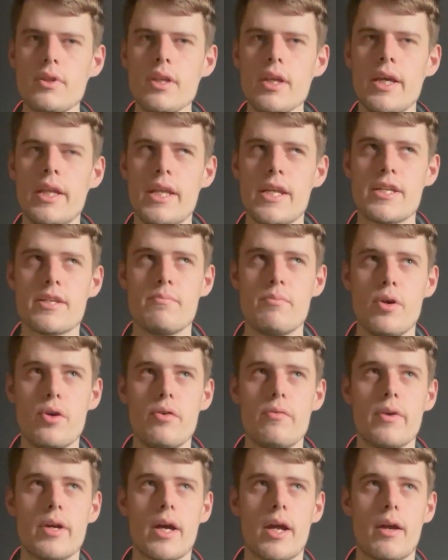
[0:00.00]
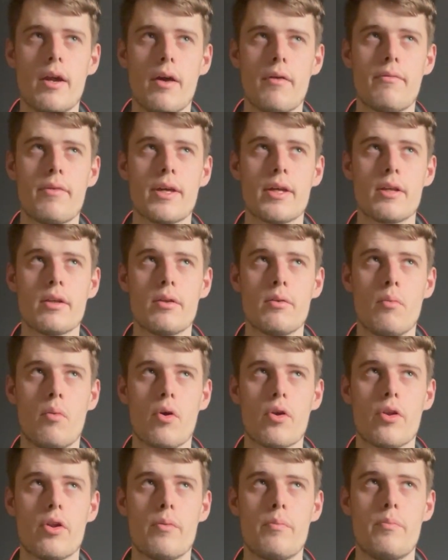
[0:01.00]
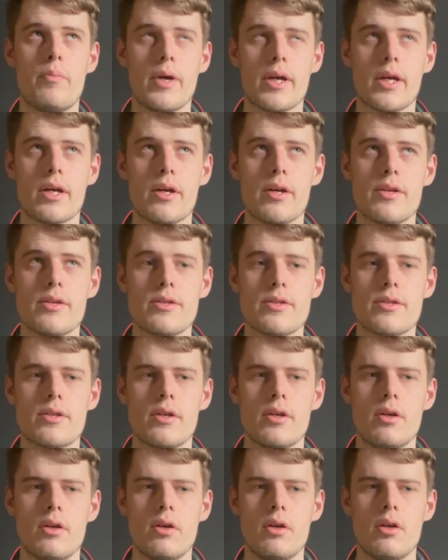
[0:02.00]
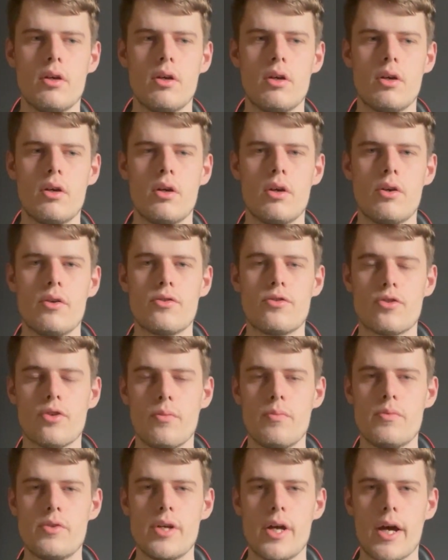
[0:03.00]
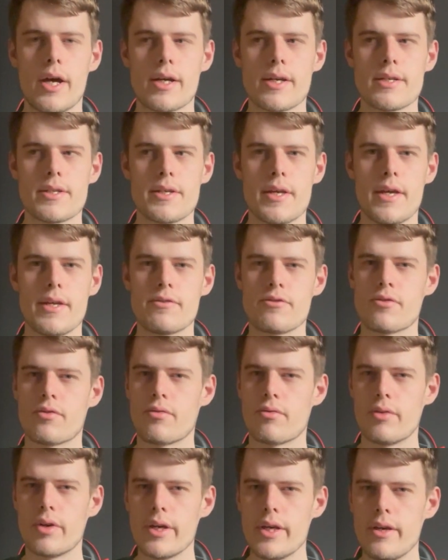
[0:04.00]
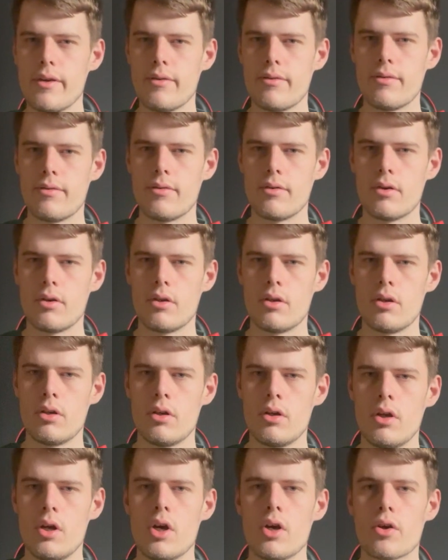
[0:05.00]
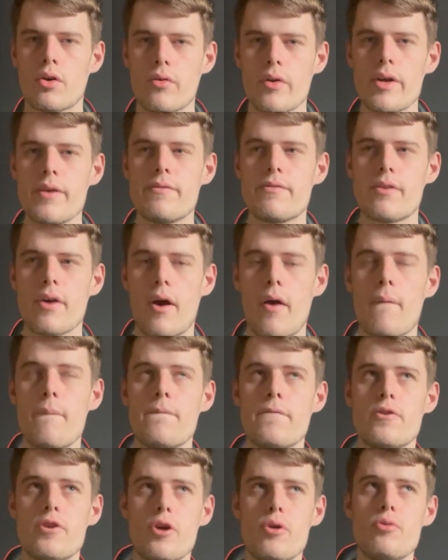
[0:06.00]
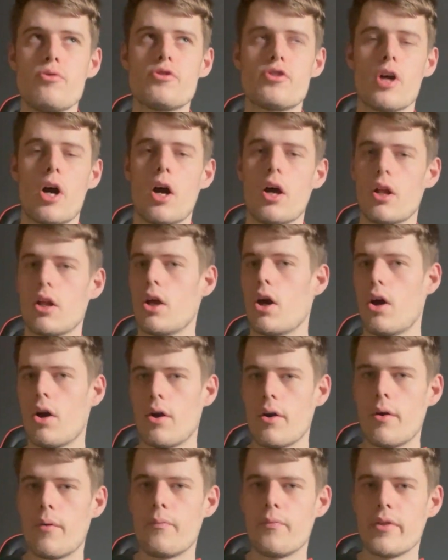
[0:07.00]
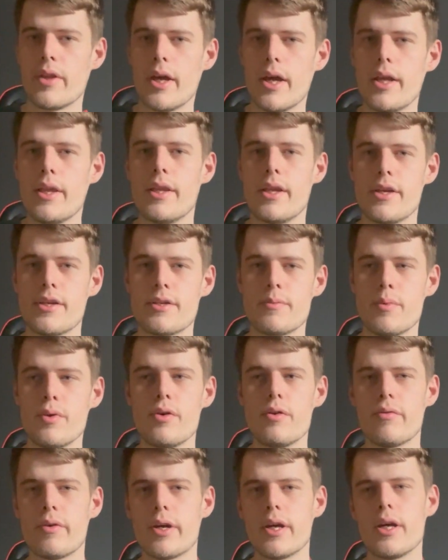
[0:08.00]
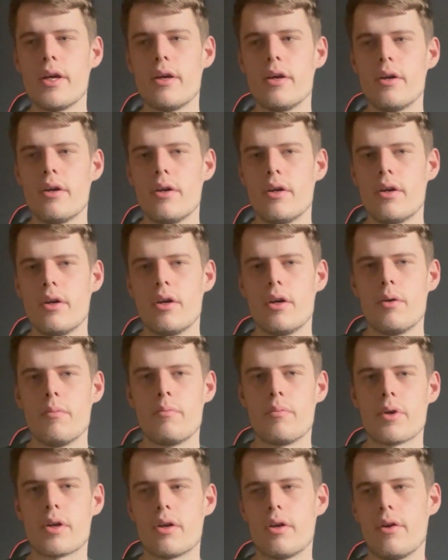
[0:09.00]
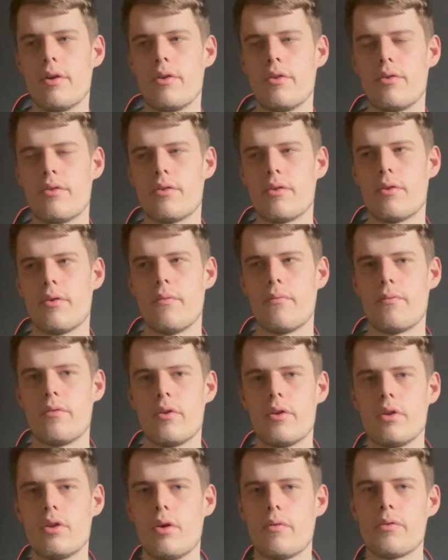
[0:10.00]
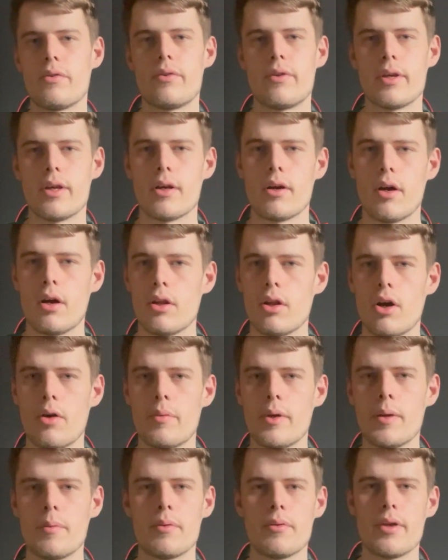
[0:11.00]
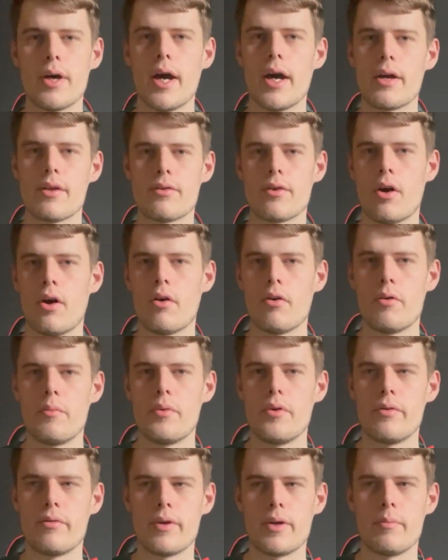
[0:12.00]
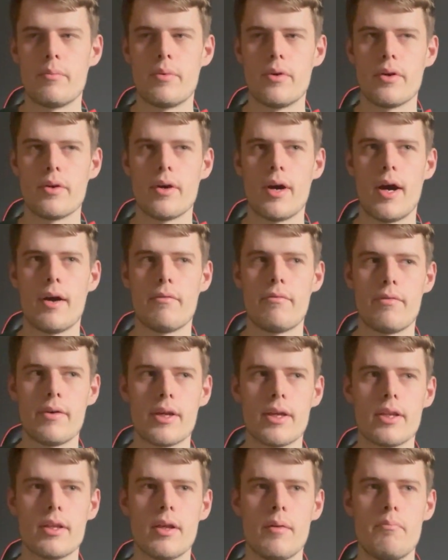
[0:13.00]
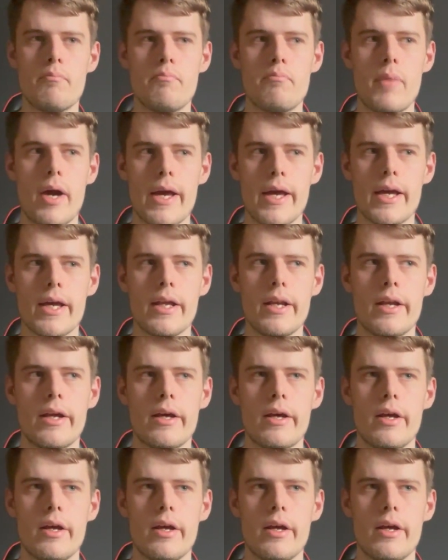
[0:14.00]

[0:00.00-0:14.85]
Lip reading: in this movie, and I think one of the biggest subjects is grief. Grief's used a lot in this movie because obviously a lot of people die. It's a horror movie, but I think the main